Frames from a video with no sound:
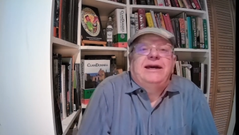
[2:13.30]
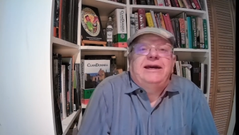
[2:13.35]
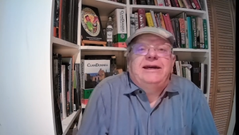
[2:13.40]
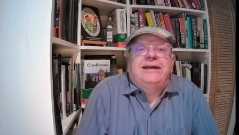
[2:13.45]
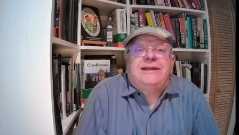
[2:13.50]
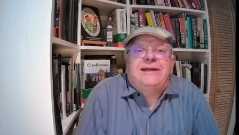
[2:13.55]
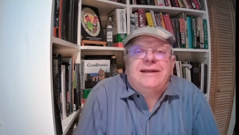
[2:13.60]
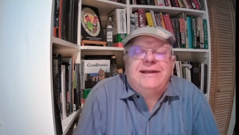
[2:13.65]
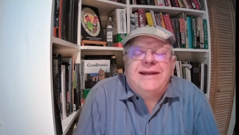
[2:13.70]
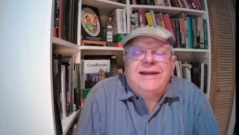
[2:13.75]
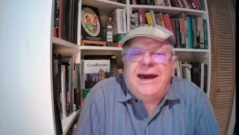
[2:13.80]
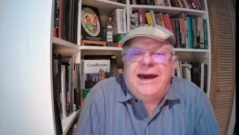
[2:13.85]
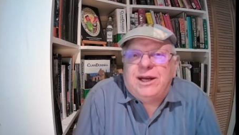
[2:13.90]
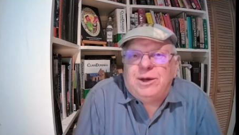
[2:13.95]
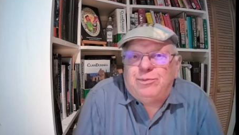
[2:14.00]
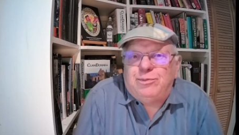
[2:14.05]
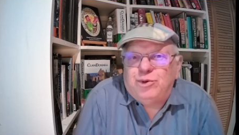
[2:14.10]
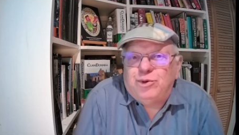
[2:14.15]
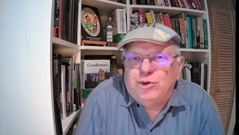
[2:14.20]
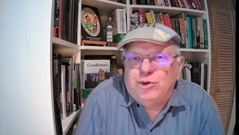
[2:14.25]
it did
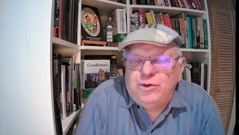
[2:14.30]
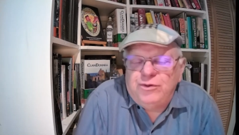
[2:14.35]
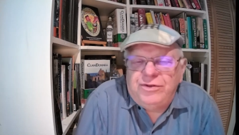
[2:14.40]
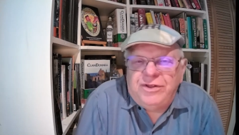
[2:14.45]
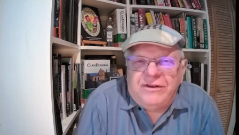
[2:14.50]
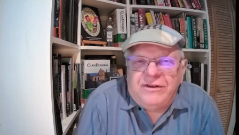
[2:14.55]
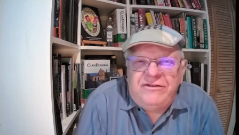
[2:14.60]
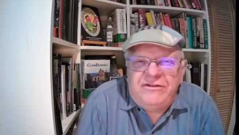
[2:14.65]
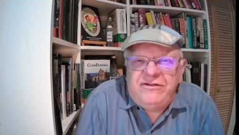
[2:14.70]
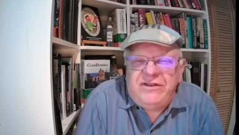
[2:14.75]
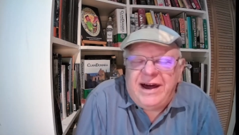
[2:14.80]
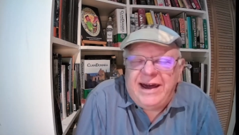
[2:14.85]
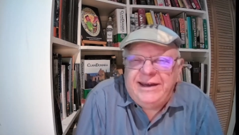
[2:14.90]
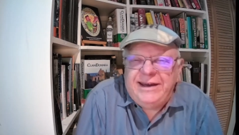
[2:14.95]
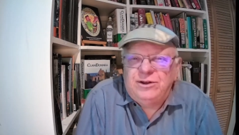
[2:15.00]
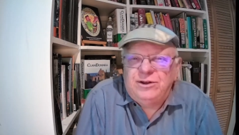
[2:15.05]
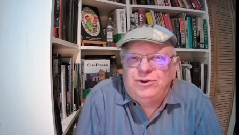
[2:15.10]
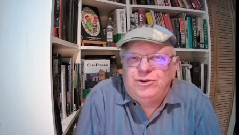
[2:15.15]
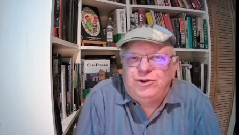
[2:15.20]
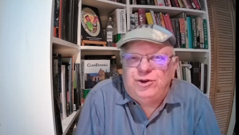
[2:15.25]
not approve the
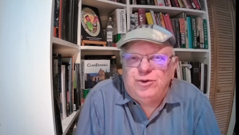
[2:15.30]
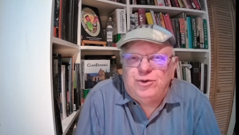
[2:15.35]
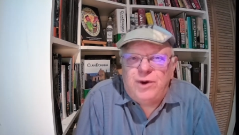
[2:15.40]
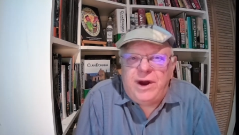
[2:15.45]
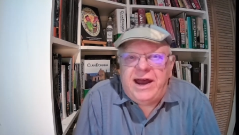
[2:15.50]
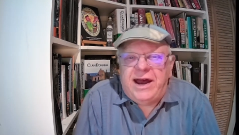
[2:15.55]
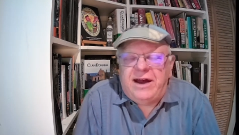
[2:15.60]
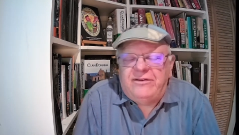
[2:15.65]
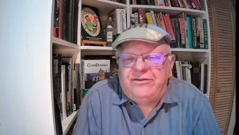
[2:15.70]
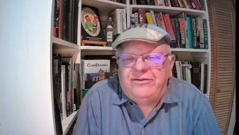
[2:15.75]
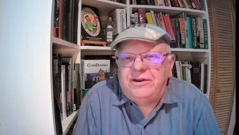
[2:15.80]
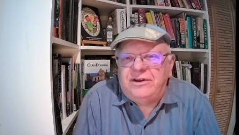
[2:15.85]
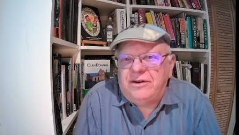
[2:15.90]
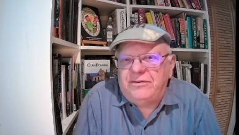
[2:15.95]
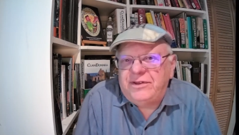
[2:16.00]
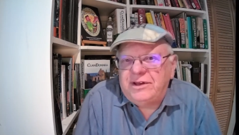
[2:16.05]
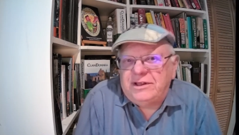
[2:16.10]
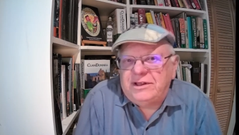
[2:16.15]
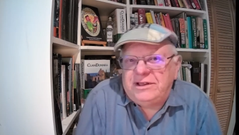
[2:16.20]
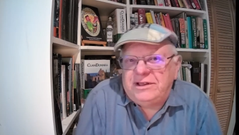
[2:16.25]
final draft
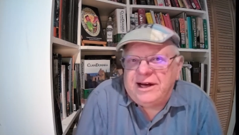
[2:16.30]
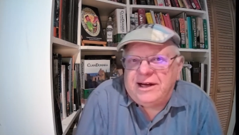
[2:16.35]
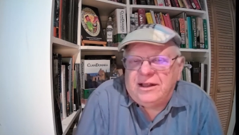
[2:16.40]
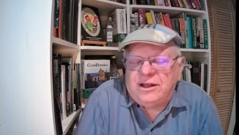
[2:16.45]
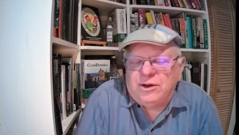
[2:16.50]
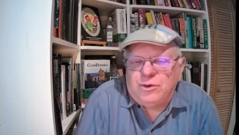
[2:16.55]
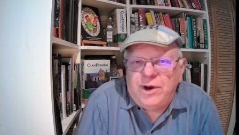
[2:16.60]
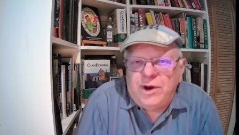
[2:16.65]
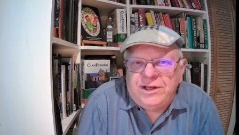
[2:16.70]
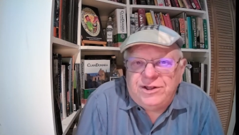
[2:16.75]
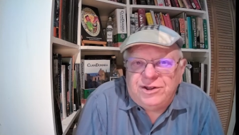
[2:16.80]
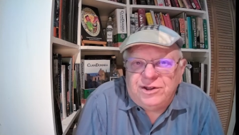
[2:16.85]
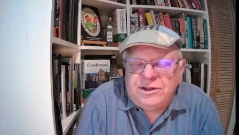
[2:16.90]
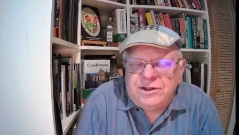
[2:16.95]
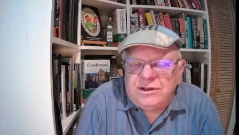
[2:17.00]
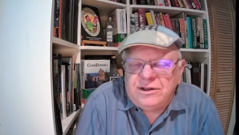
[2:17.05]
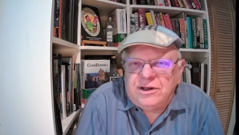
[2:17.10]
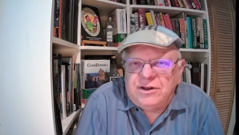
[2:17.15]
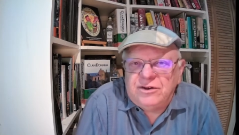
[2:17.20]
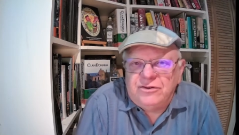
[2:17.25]
of the
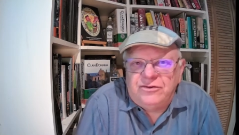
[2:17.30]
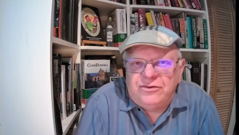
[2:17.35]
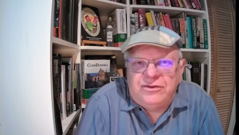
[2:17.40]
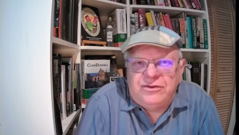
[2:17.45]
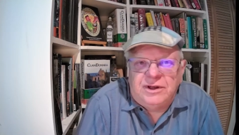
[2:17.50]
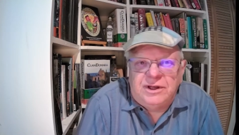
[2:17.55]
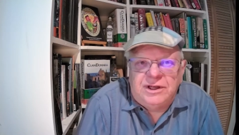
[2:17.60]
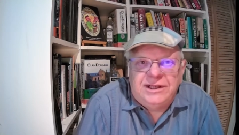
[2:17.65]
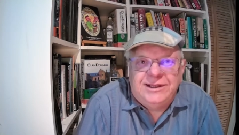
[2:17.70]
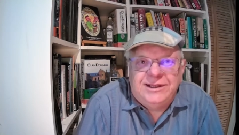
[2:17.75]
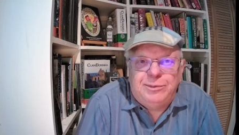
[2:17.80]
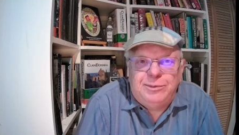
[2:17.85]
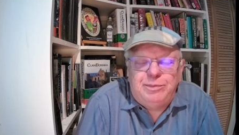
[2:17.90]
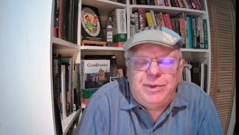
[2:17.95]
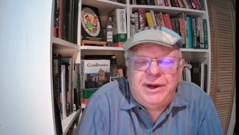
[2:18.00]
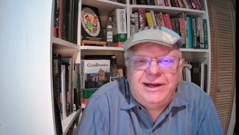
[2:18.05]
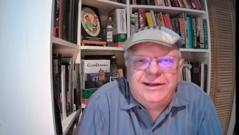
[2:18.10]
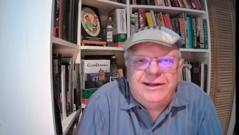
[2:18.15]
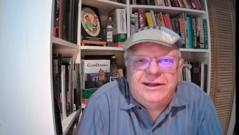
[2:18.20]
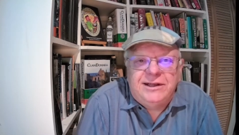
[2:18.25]
Declaration of
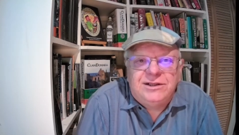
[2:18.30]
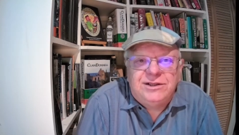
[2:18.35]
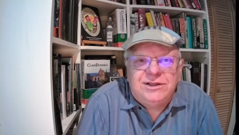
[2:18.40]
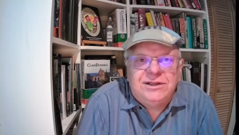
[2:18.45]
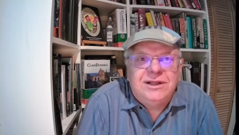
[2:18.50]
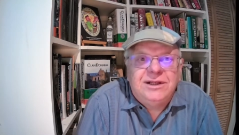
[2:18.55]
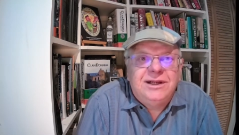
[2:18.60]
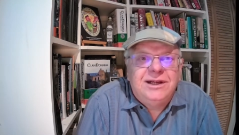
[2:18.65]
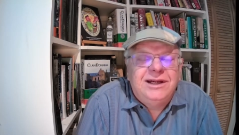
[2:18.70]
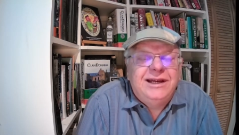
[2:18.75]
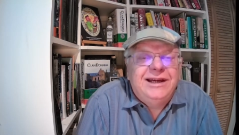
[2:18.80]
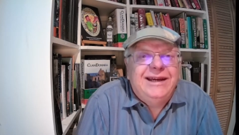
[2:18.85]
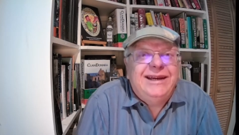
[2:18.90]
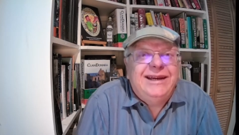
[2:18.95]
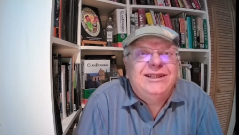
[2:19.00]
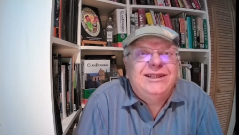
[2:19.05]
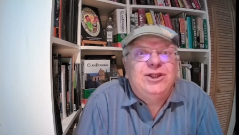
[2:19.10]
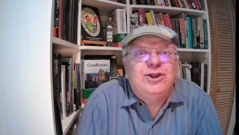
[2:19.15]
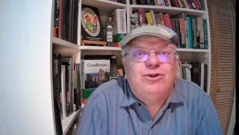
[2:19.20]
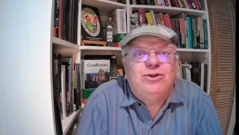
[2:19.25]
Independence
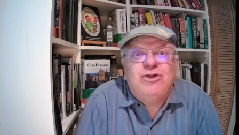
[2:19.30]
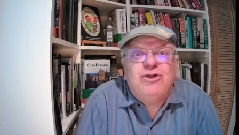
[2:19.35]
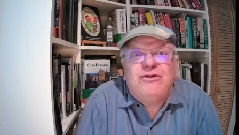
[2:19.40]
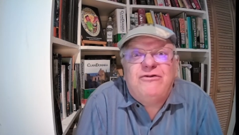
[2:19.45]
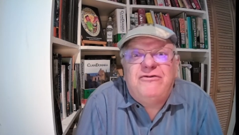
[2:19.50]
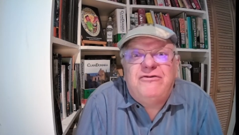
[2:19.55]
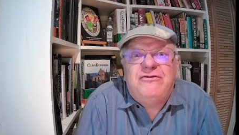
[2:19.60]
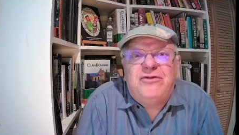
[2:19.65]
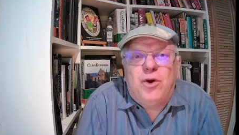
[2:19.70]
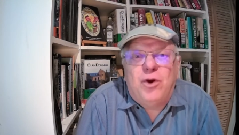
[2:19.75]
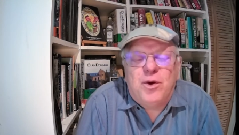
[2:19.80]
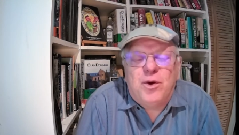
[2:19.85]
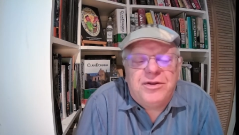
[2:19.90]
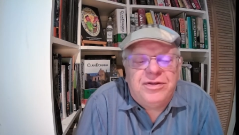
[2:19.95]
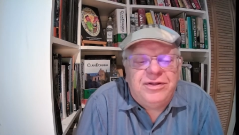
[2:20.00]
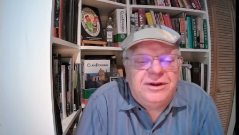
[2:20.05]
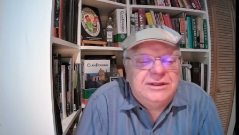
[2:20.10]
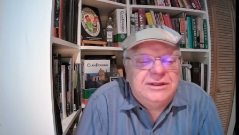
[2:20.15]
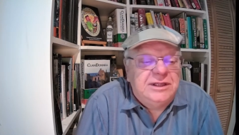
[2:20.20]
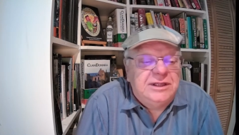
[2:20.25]
until the
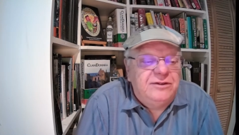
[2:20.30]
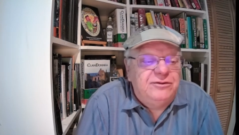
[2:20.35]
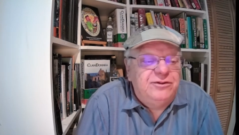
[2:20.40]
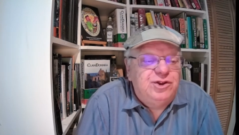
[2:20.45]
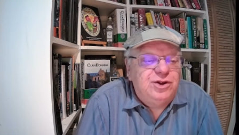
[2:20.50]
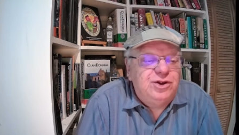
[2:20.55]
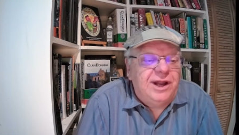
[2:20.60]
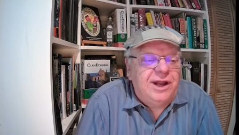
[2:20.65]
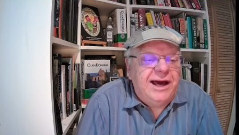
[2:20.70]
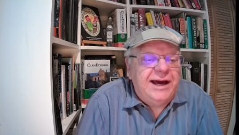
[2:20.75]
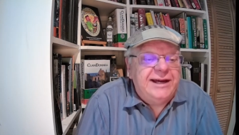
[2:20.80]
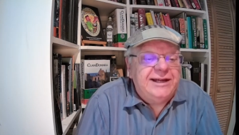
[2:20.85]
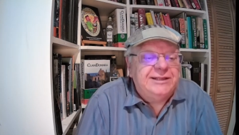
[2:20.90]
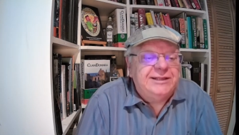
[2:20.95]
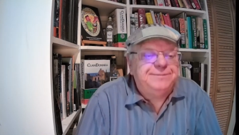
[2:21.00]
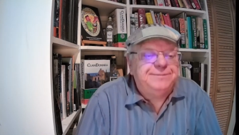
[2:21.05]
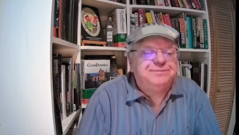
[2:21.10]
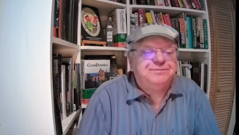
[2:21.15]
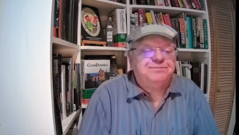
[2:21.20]
4th of July.